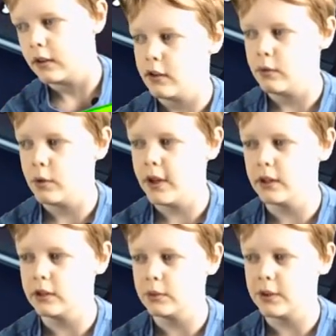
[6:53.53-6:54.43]
What
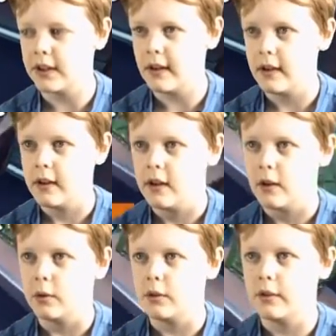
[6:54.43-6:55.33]
else should we take?
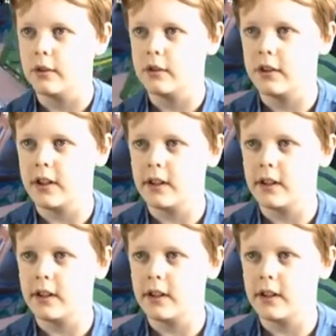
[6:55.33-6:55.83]
will take